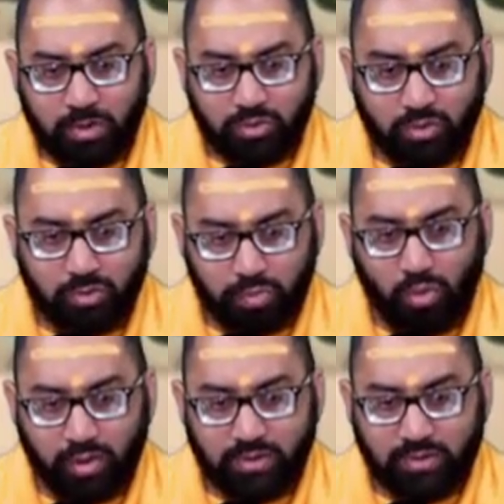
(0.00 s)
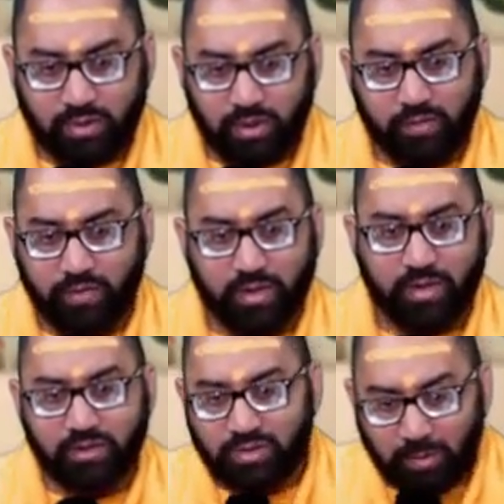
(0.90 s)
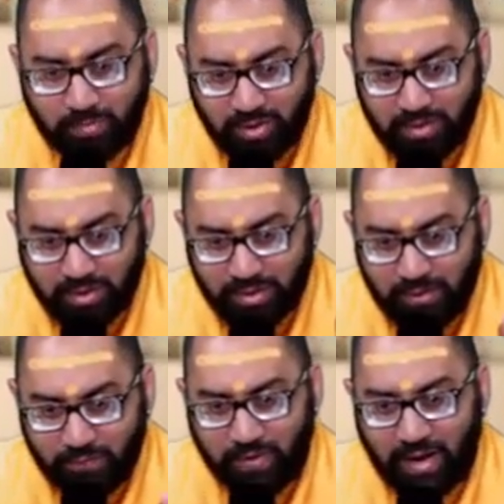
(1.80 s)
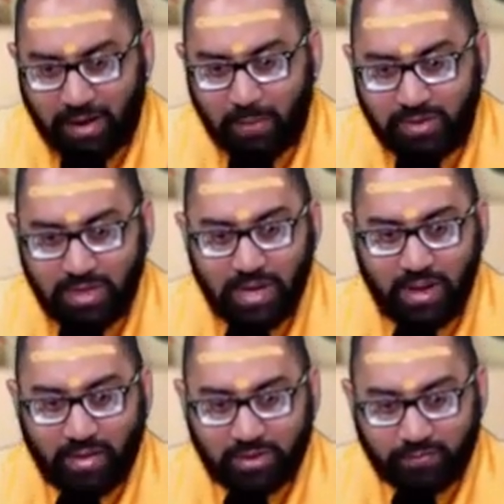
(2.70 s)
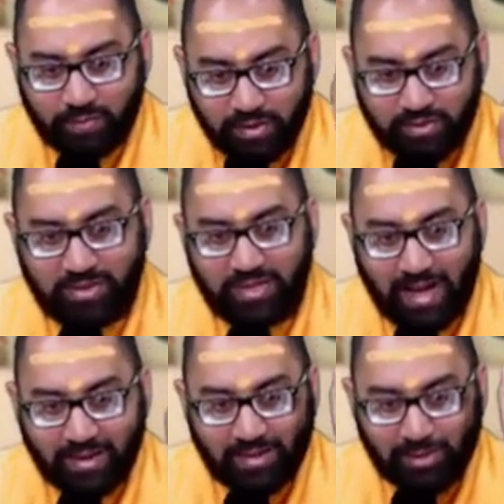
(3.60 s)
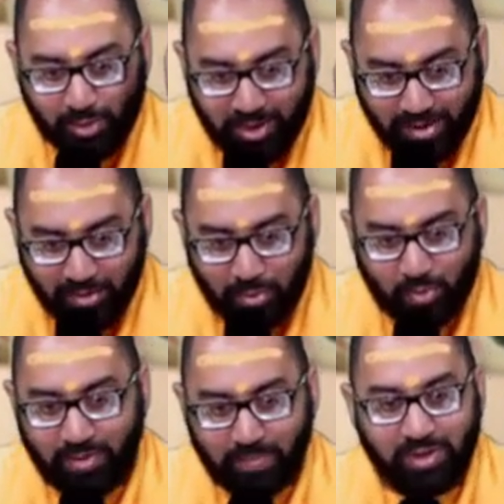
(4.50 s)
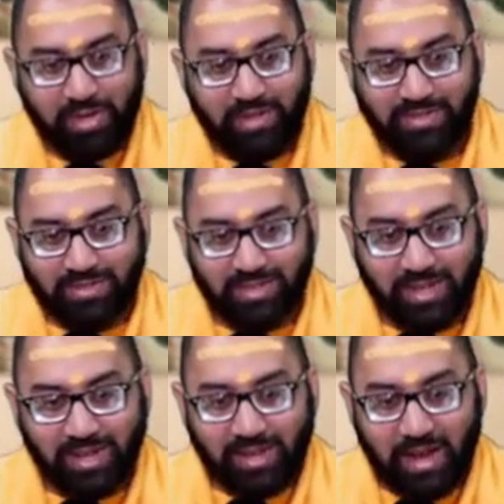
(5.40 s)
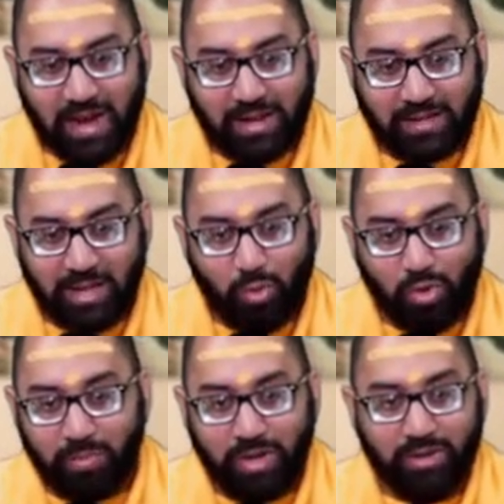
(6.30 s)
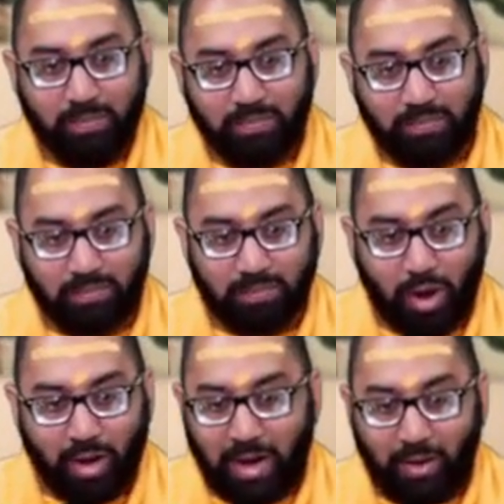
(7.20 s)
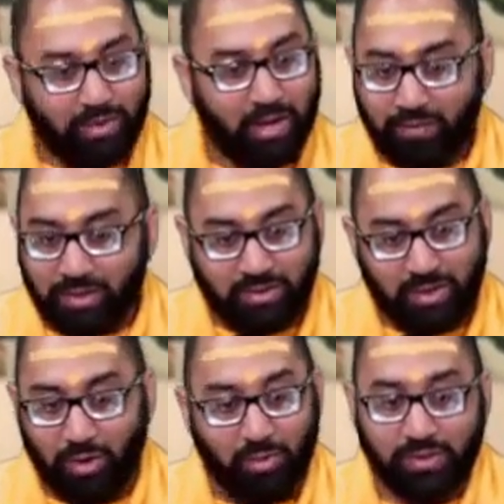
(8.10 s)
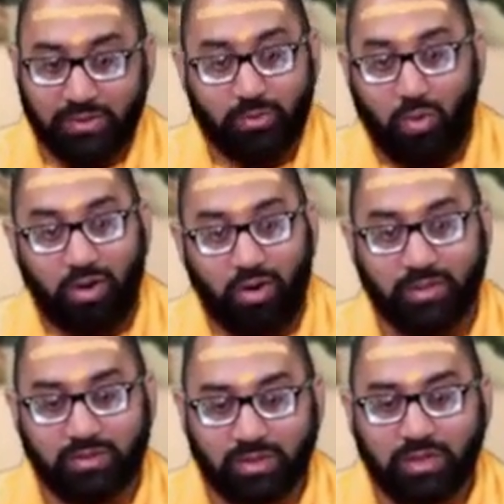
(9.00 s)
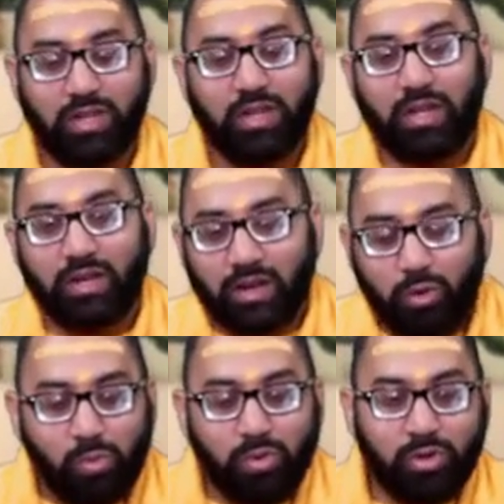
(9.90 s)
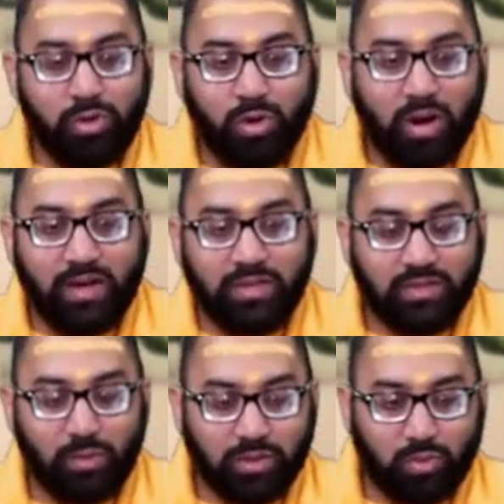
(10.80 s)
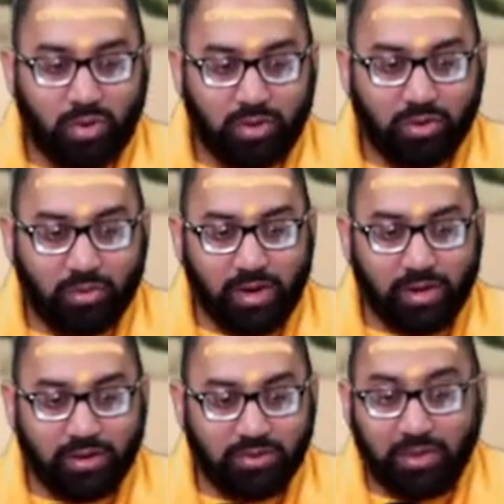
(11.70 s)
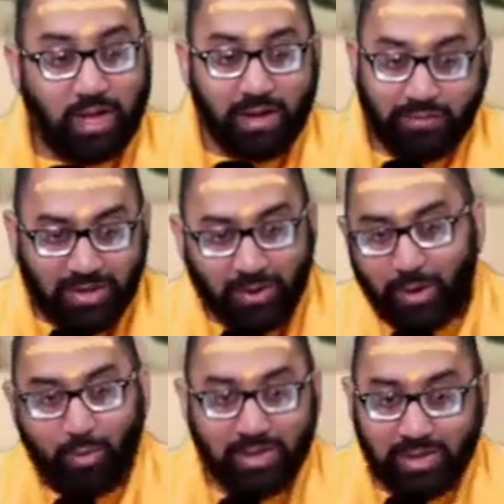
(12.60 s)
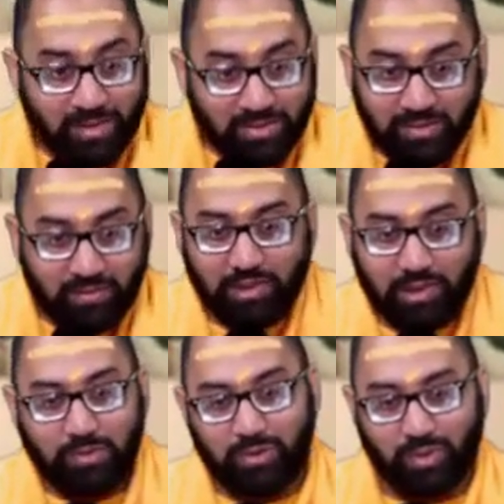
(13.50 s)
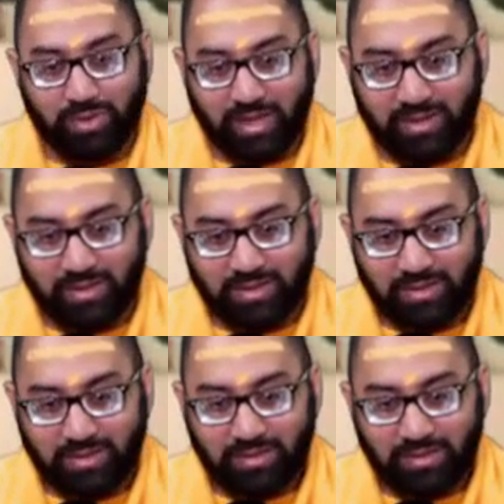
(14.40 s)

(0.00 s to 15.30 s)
about certain points of the Vedas, something that they found that's very static, located in one place, and they want to make a mountain out of it and say, oh, this is wrong, isn't it? Who are you or I to say what's wrong or right? Is there a lifestyle that we live that's even close to what that is?